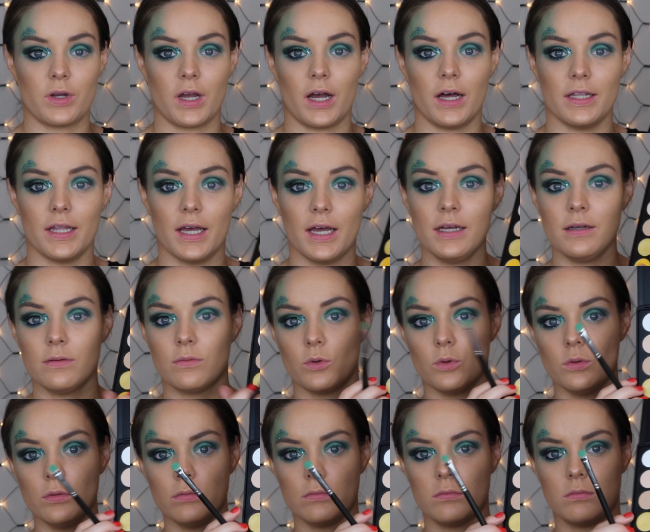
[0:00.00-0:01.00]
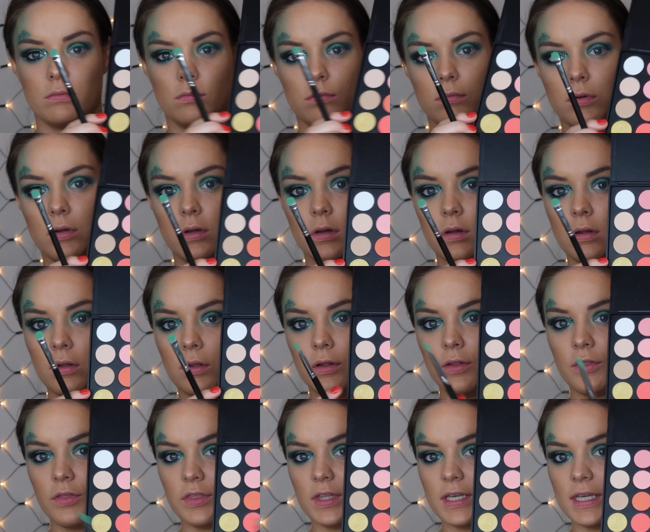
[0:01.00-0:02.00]
color,
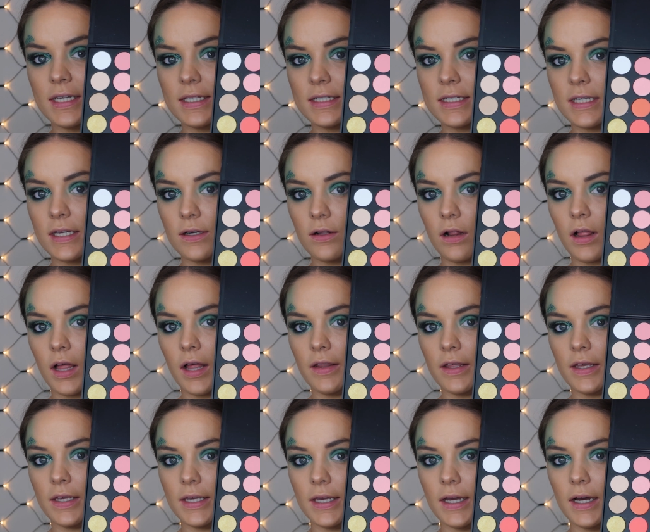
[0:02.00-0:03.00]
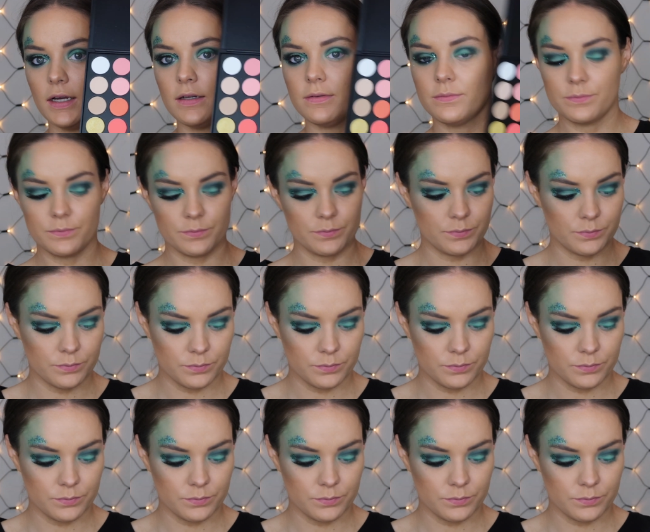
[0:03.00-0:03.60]
the teal color here,